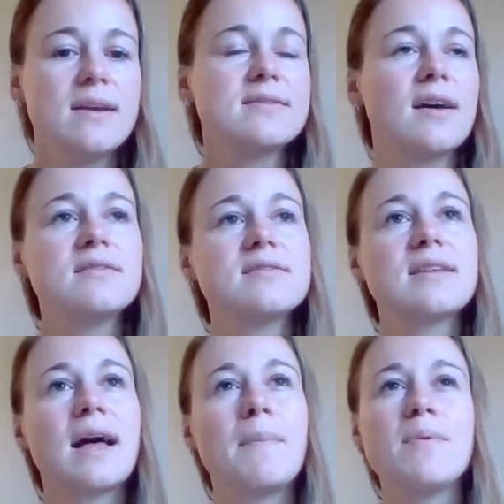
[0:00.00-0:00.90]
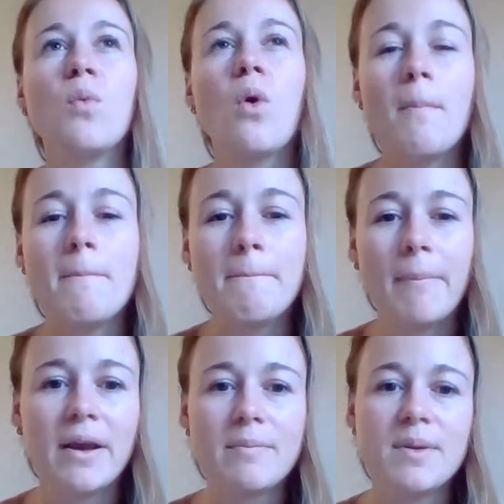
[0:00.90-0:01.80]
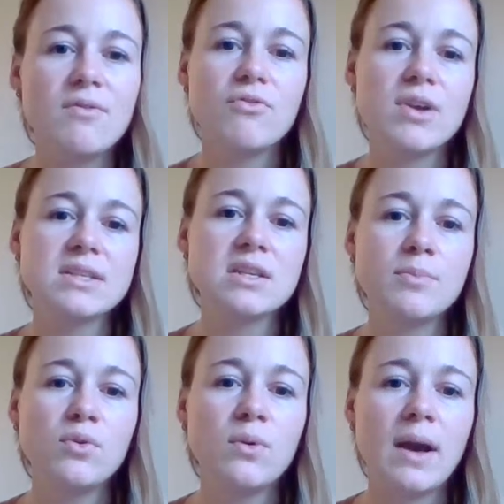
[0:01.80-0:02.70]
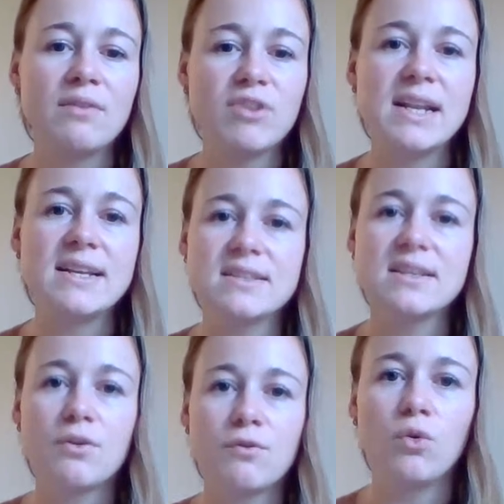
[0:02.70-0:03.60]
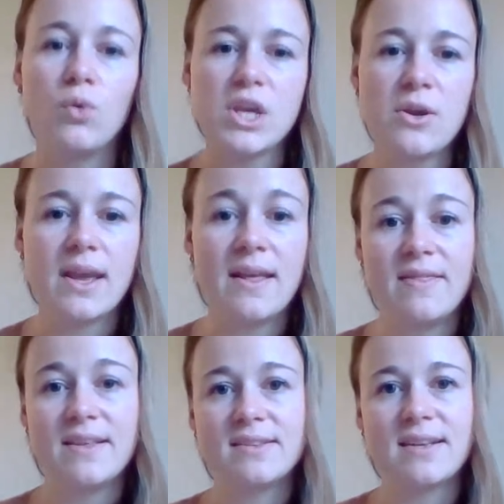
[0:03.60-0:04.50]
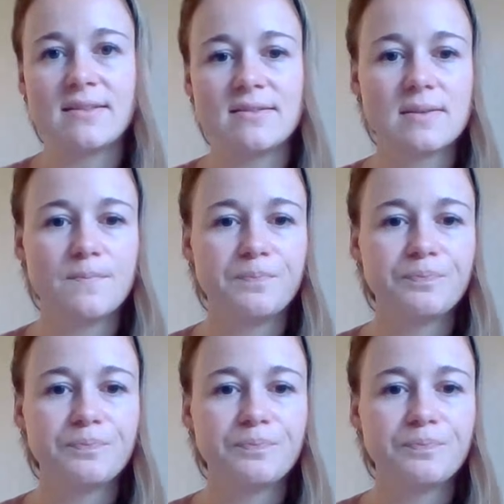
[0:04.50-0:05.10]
to understand maybe what might be reasonable and realistic for you in this sense.